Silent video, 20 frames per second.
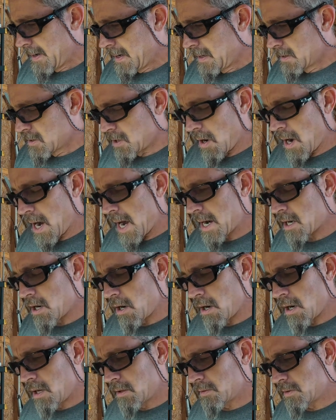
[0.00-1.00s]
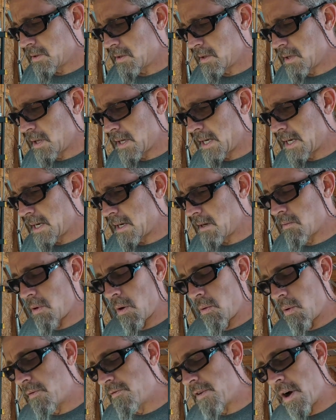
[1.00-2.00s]
So I called,
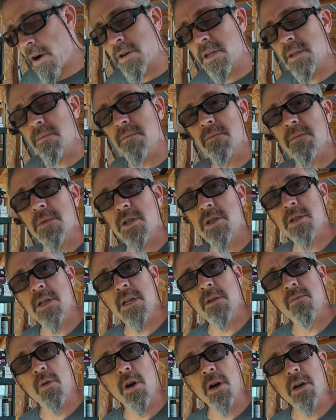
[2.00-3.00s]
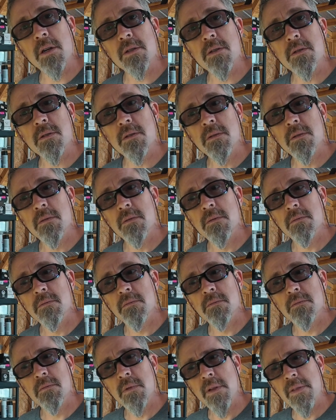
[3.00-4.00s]
Vulcan Machine Works,
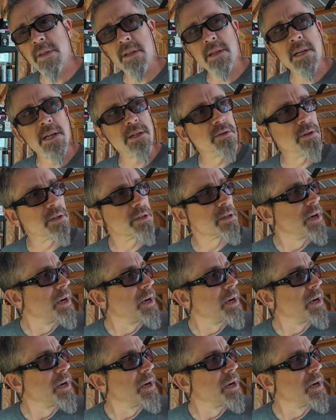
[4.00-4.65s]
I think that's who it is.